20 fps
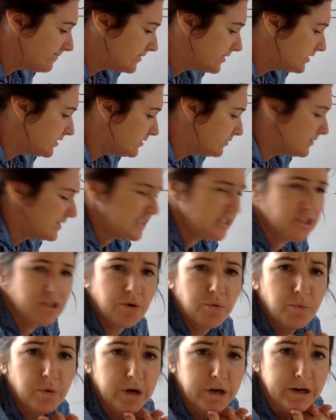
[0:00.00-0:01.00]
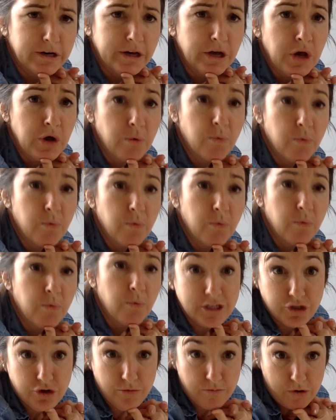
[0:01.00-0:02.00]
one
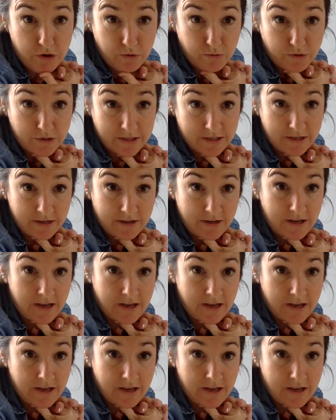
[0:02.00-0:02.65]
attribute